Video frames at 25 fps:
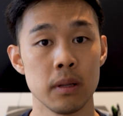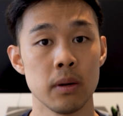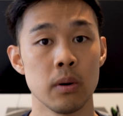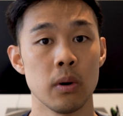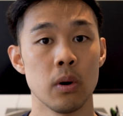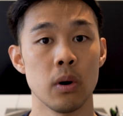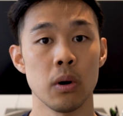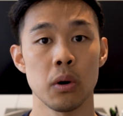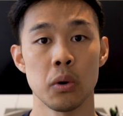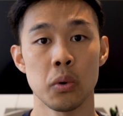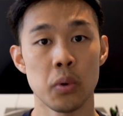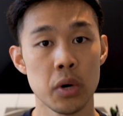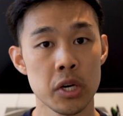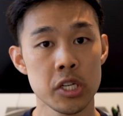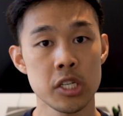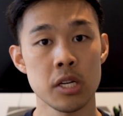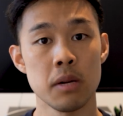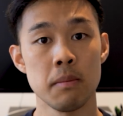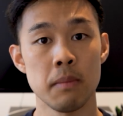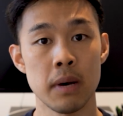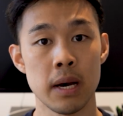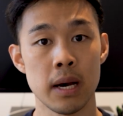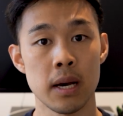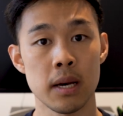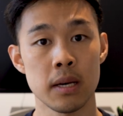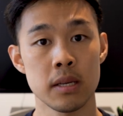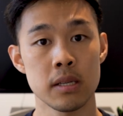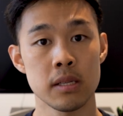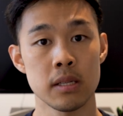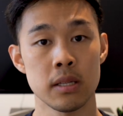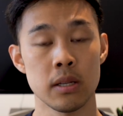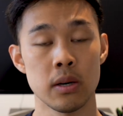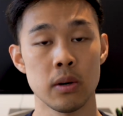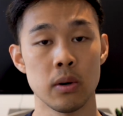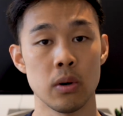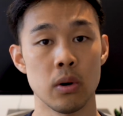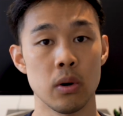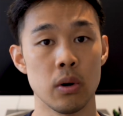There are question banks,
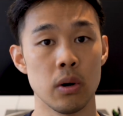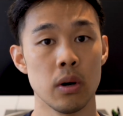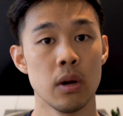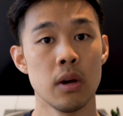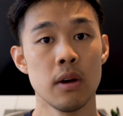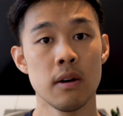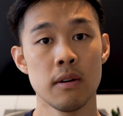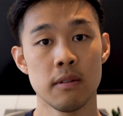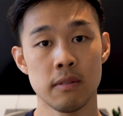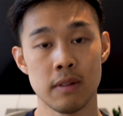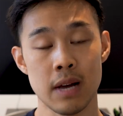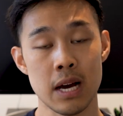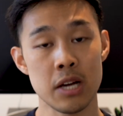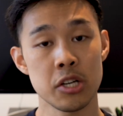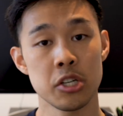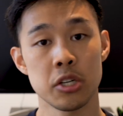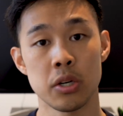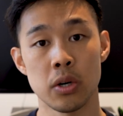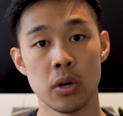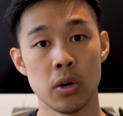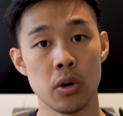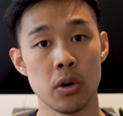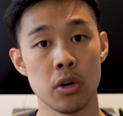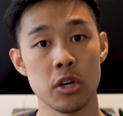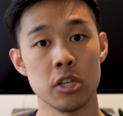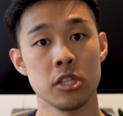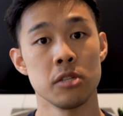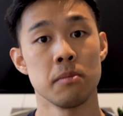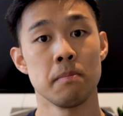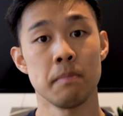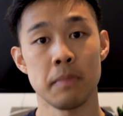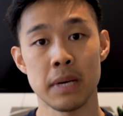there are flashcards,